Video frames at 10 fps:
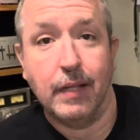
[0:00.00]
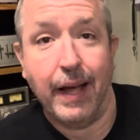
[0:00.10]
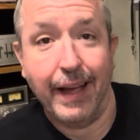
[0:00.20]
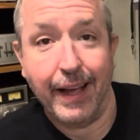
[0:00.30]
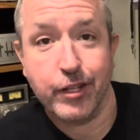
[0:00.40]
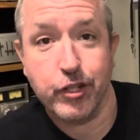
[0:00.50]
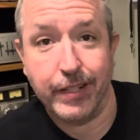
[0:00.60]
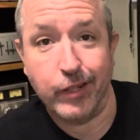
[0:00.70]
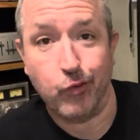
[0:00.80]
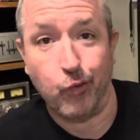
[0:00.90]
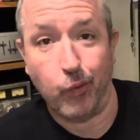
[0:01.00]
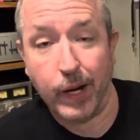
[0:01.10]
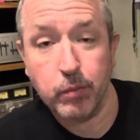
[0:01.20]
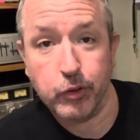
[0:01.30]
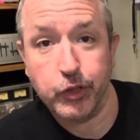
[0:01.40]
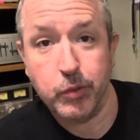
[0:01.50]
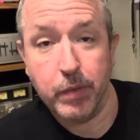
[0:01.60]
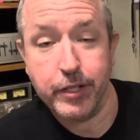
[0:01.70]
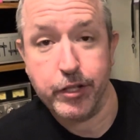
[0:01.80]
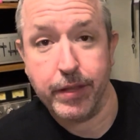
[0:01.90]
I actually didn't ramble too
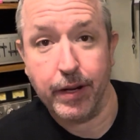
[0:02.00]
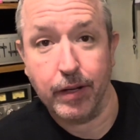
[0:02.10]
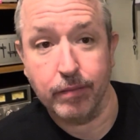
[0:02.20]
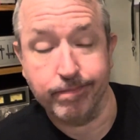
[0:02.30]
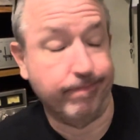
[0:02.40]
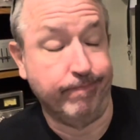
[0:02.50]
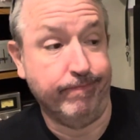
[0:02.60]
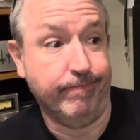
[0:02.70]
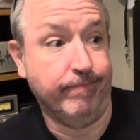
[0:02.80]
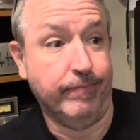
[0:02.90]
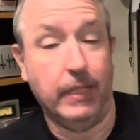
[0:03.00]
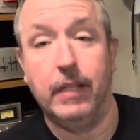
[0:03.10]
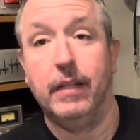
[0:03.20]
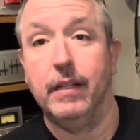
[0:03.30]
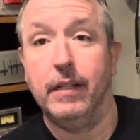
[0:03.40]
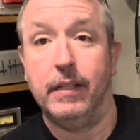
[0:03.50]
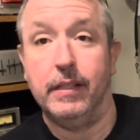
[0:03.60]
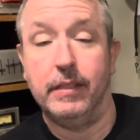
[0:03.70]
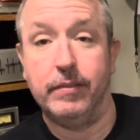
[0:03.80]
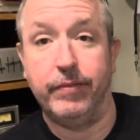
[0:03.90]
much there.
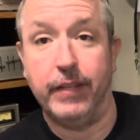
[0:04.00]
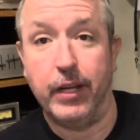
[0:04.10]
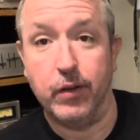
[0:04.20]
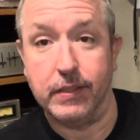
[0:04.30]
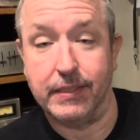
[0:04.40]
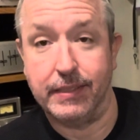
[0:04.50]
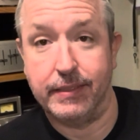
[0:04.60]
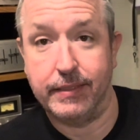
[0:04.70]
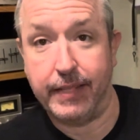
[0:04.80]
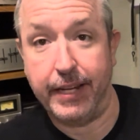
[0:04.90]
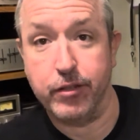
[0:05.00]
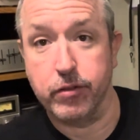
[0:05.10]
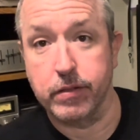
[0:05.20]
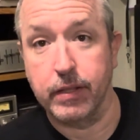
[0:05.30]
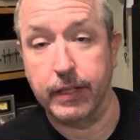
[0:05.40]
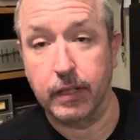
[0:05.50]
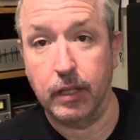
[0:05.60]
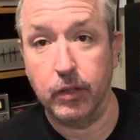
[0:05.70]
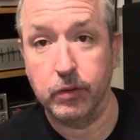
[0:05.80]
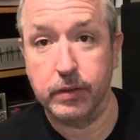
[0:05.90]
This video is dangerously
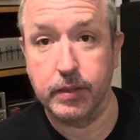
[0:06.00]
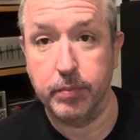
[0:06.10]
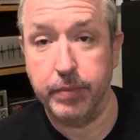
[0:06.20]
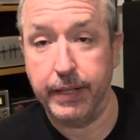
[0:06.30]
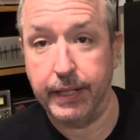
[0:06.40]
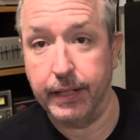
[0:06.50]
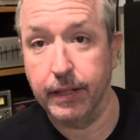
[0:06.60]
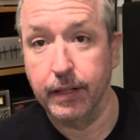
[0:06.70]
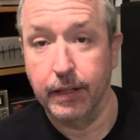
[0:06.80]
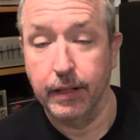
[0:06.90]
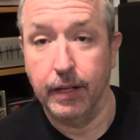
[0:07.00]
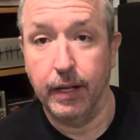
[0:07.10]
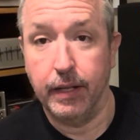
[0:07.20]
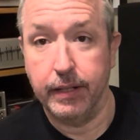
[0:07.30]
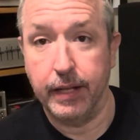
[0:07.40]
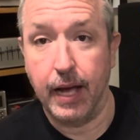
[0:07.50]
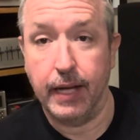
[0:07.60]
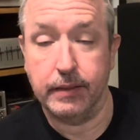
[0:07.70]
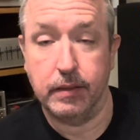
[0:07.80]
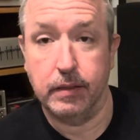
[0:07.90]
close to being
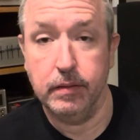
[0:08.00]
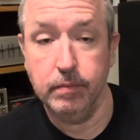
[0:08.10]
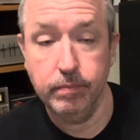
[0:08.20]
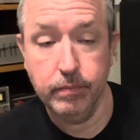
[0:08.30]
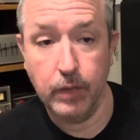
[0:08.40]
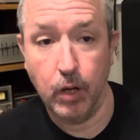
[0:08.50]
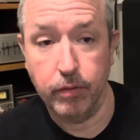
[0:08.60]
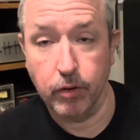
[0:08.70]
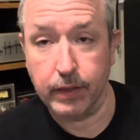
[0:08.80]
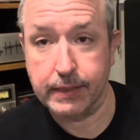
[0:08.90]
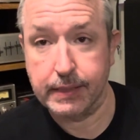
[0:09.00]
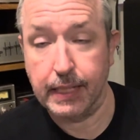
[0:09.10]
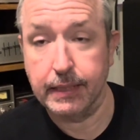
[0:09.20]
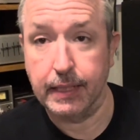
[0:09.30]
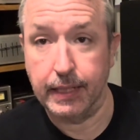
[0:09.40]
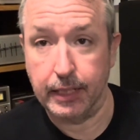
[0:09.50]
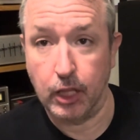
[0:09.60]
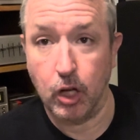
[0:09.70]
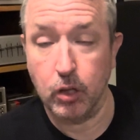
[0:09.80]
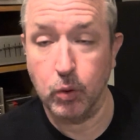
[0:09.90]
not overextended and
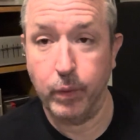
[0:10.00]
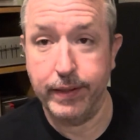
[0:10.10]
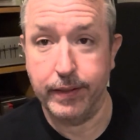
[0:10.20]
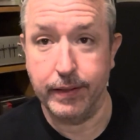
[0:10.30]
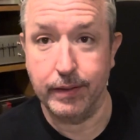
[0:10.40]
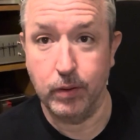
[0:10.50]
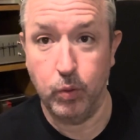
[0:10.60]
long winded.